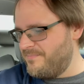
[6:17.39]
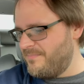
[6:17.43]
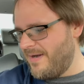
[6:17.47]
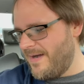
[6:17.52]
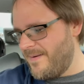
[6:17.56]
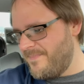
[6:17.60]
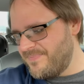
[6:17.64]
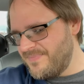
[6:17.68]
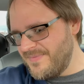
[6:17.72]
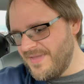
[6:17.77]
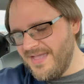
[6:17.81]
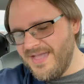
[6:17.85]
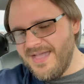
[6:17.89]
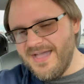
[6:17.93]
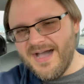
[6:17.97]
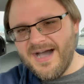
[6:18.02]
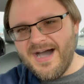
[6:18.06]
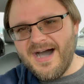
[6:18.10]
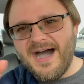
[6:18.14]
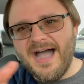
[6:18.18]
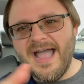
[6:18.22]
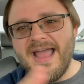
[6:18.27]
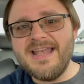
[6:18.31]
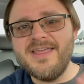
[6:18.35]
But
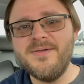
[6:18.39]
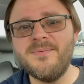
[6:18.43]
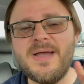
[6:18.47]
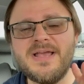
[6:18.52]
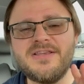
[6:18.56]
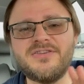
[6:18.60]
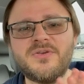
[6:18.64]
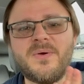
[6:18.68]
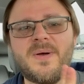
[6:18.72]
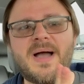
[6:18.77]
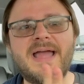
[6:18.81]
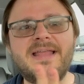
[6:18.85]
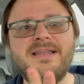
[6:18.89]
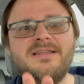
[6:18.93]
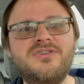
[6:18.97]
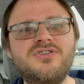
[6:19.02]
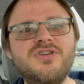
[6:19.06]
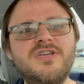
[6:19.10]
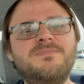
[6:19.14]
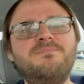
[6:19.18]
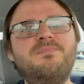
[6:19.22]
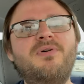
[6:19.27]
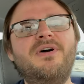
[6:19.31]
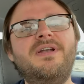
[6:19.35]
uh, anyway, so I
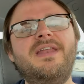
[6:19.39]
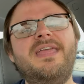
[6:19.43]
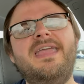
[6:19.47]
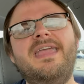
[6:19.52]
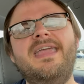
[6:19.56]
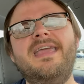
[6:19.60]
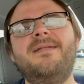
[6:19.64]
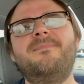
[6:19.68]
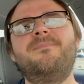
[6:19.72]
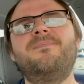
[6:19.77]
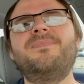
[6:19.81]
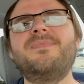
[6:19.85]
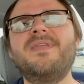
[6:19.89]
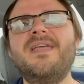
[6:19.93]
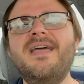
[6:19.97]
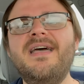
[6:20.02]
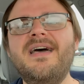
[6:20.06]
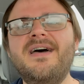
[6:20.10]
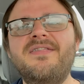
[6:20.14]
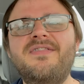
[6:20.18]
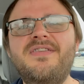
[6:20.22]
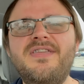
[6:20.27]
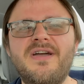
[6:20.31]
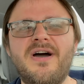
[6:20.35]
just put in
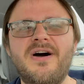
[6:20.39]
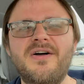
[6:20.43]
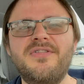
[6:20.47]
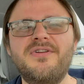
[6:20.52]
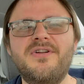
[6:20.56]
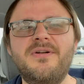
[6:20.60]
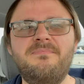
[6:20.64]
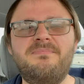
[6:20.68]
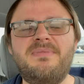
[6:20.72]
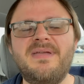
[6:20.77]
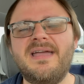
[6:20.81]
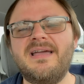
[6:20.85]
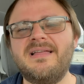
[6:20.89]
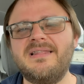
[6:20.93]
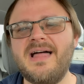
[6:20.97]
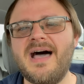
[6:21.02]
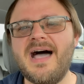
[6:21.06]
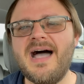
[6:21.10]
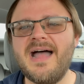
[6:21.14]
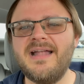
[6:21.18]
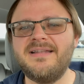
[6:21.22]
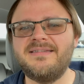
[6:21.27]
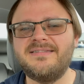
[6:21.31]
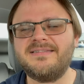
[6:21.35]
the other big
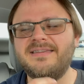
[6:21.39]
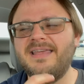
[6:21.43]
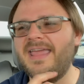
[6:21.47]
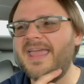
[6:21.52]
lots.